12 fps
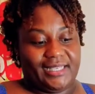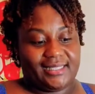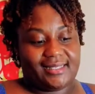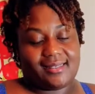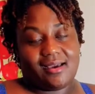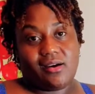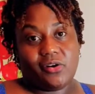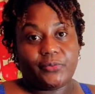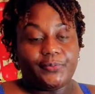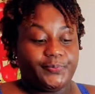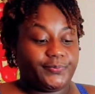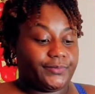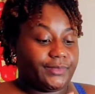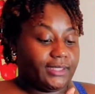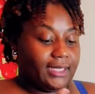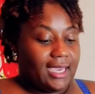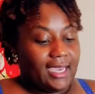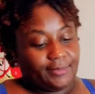So
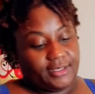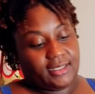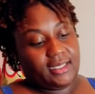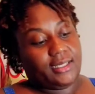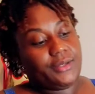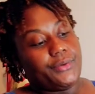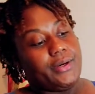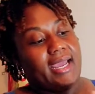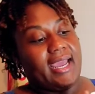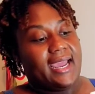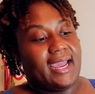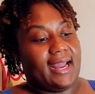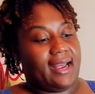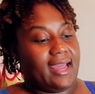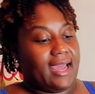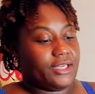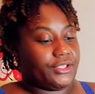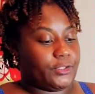just gonna go ahead
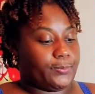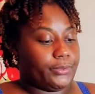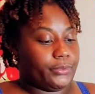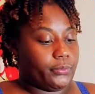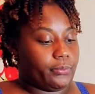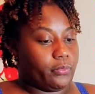and just put